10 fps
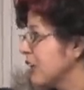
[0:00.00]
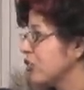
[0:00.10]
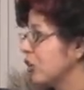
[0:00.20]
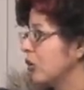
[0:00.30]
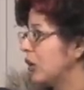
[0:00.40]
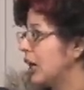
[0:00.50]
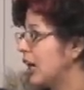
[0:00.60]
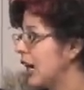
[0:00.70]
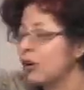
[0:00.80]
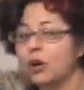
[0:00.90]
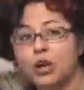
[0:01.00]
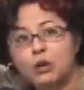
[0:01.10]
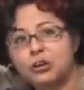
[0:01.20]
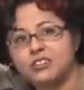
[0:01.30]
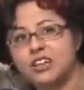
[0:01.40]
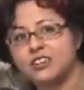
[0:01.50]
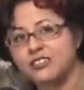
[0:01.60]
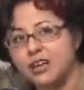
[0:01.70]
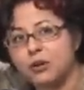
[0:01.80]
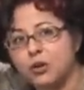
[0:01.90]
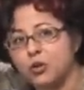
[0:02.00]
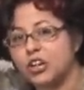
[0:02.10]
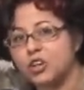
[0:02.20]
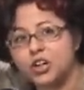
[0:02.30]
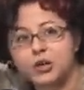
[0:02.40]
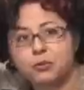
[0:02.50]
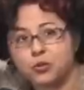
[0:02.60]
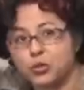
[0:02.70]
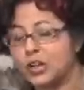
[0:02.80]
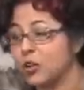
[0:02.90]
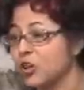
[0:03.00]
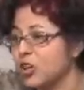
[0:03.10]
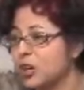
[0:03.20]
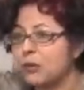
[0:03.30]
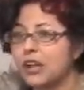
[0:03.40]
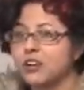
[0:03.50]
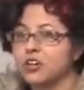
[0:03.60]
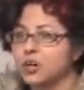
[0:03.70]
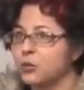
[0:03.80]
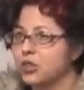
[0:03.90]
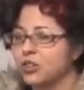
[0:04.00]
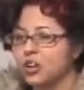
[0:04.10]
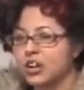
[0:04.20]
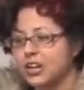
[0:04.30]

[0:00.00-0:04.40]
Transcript: So uh, I, I always get excited about going to Europe because when I go to Europe, I hook up with all